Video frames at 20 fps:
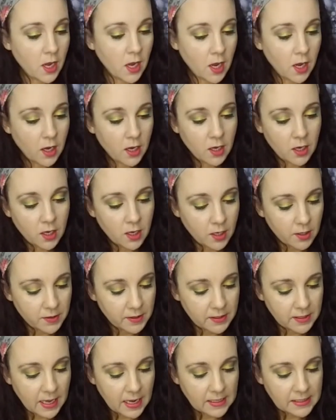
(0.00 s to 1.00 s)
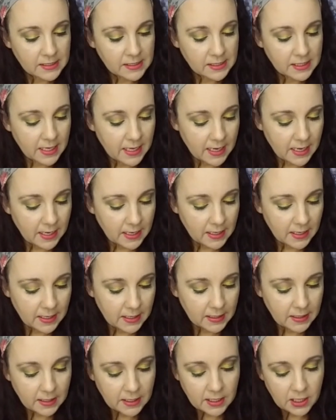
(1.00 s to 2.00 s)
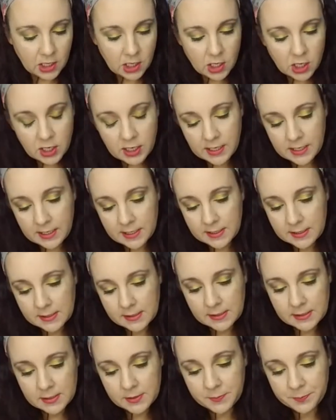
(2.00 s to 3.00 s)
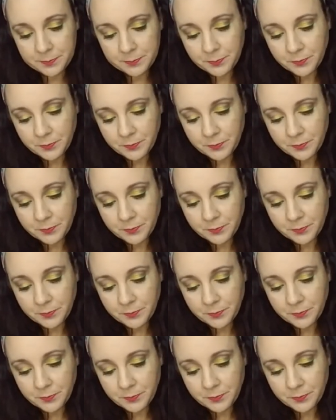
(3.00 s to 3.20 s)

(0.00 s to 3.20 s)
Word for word: Uh, the next thing in here is